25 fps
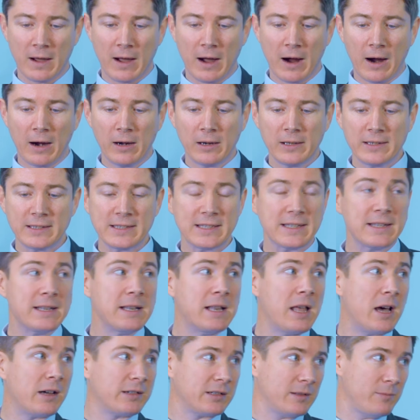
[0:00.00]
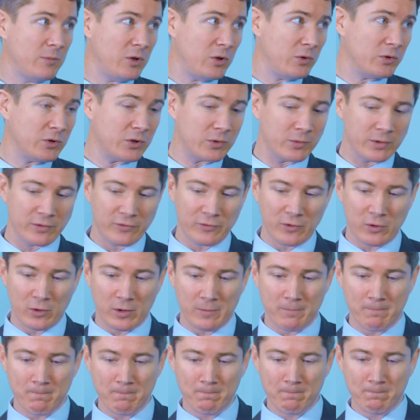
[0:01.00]
Ireland's not immune to
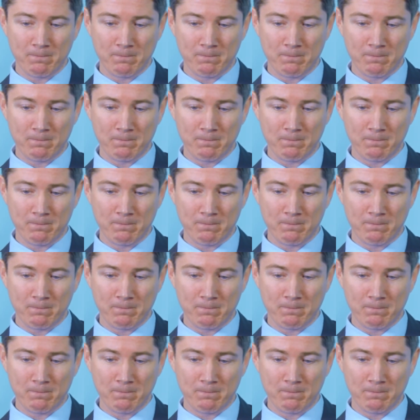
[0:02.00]
reform,